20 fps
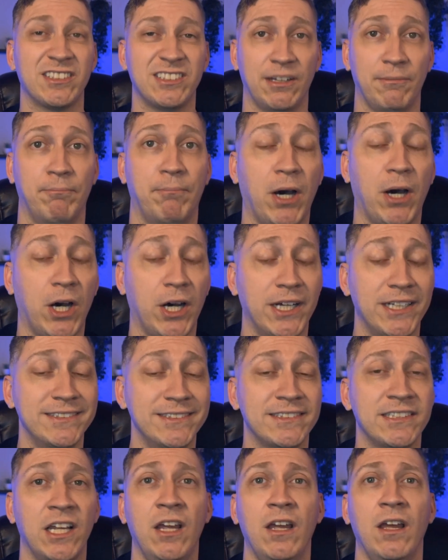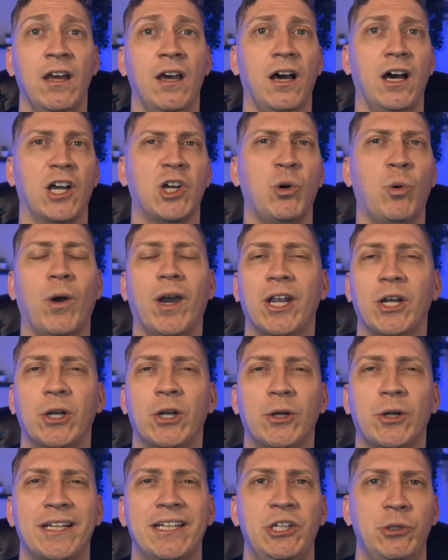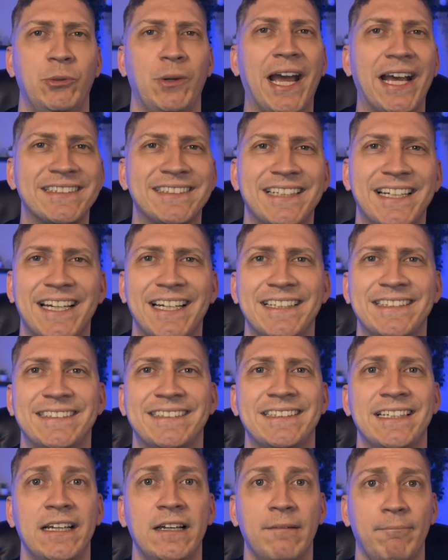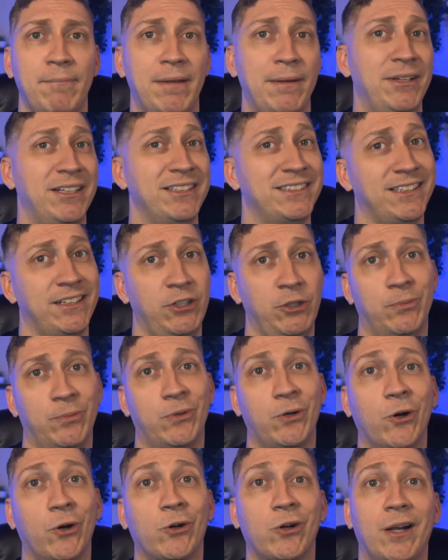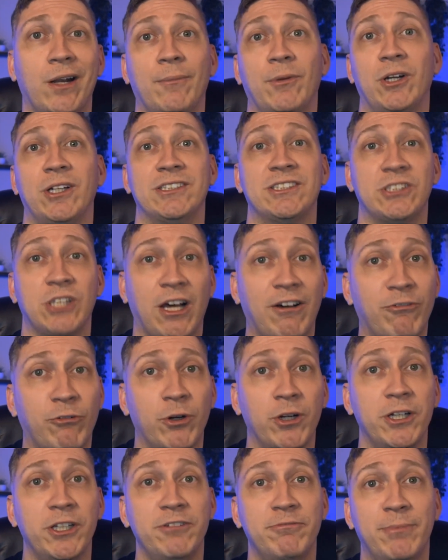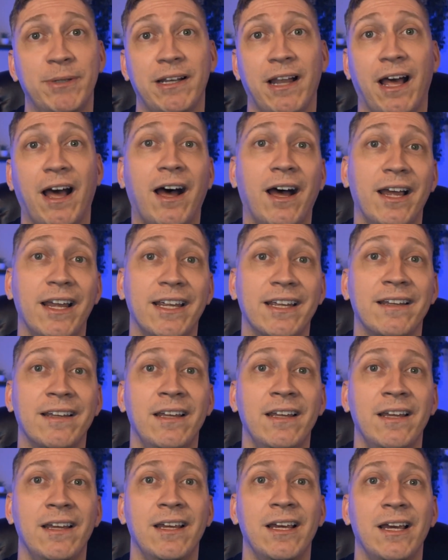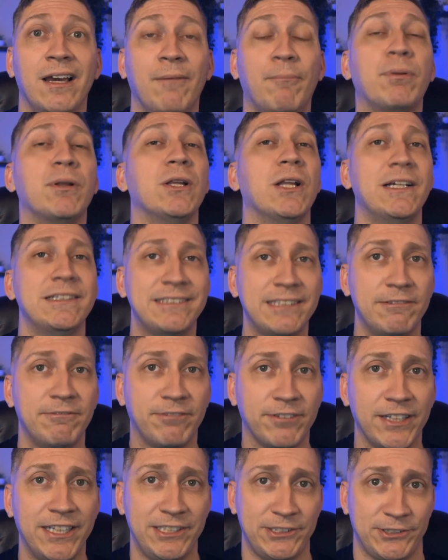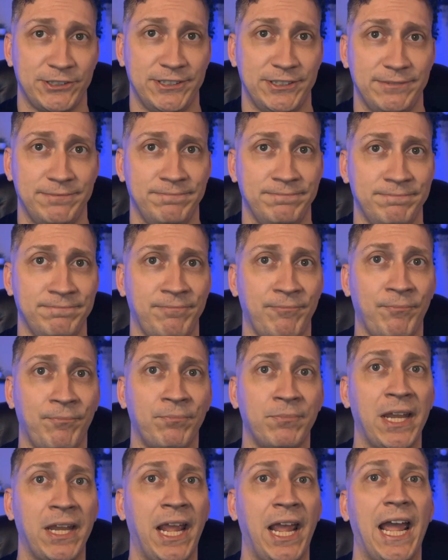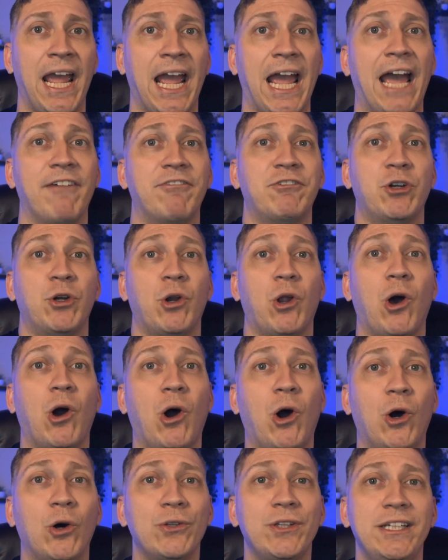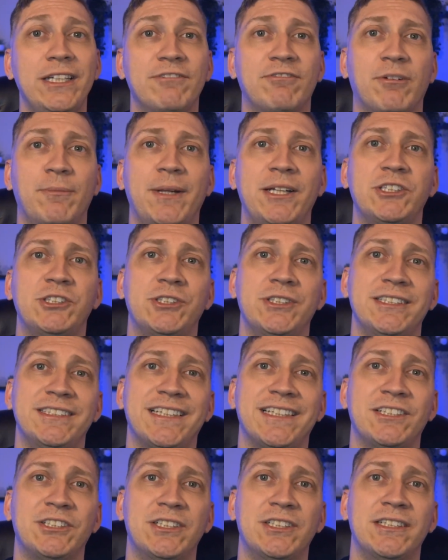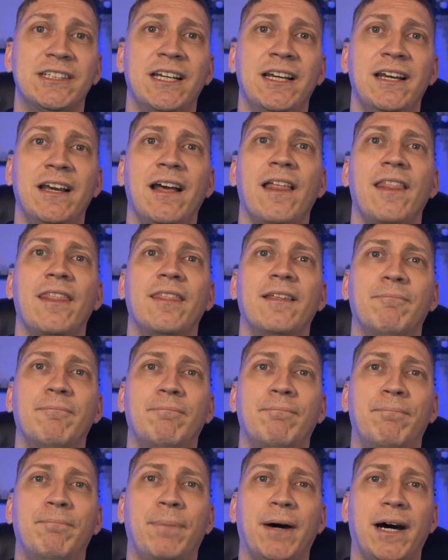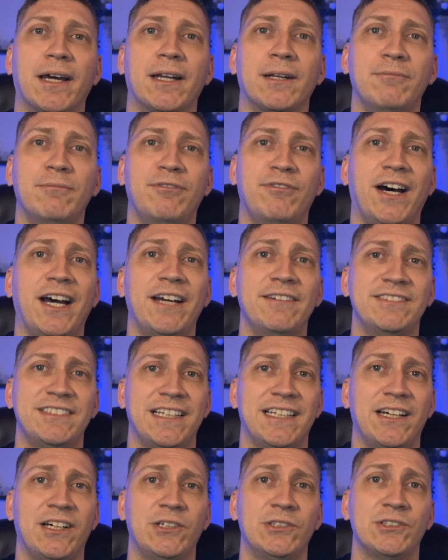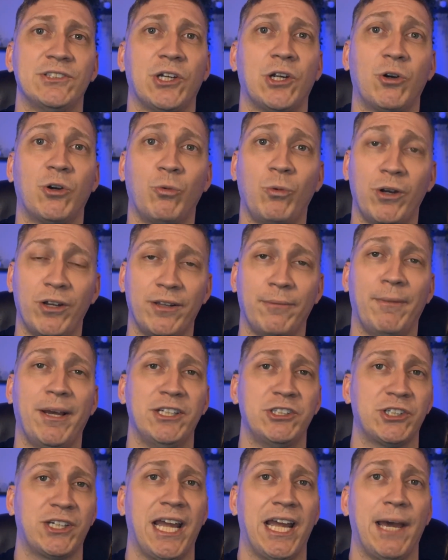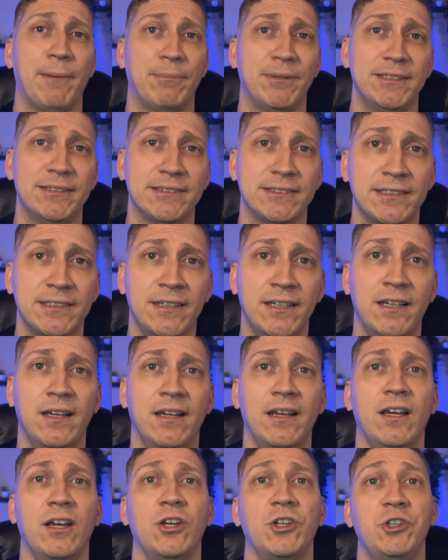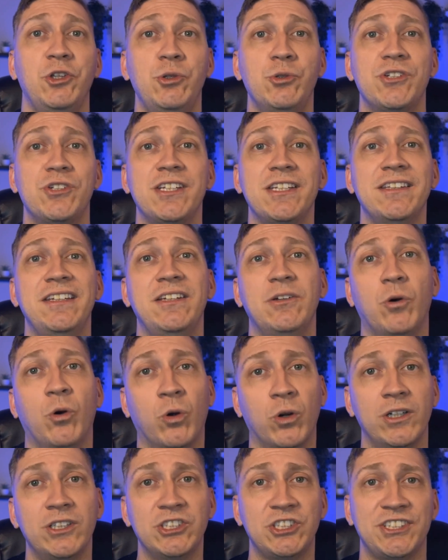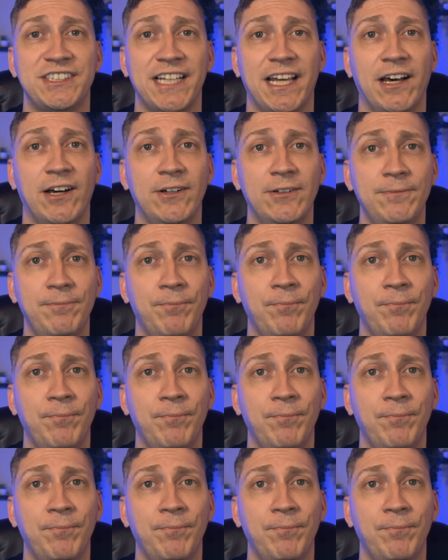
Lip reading: and bonds, acquiring new assets, maybe it's a new program or a software you've been eyeing, plus inflation. After all the information is entered, the bottom 5 cells are where the magic happens. Using the orange cell,